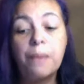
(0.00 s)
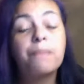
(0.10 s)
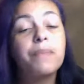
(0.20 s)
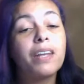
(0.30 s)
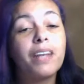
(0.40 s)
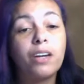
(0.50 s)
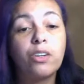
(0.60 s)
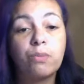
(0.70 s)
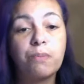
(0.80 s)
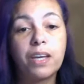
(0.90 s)
And now you're
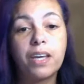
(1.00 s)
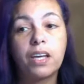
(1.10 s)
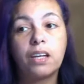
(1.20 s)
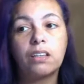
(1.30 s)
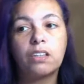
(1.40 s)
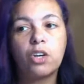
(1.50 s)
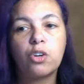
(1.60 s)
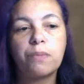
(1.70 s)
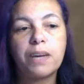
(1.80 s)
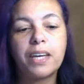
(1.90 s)
making, you're
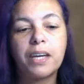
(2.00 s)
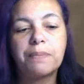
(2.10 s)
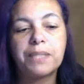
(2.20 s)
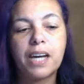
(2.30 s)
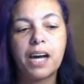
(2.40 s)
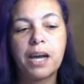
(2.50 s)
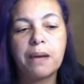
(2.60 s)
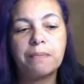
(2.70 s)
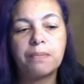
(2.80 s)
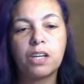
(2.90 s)
making up a
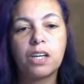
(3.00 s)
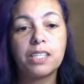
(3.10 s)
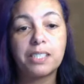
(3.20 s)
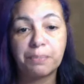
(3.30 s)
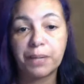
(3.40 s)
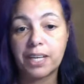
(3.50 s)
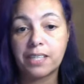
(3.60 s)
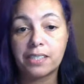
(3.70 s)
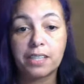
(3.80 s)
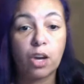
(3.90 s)
time and a place
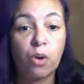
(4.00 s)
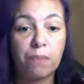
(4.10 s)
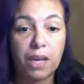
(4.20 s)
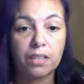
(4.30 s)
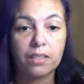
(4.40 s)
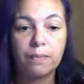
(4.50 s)
to go meet,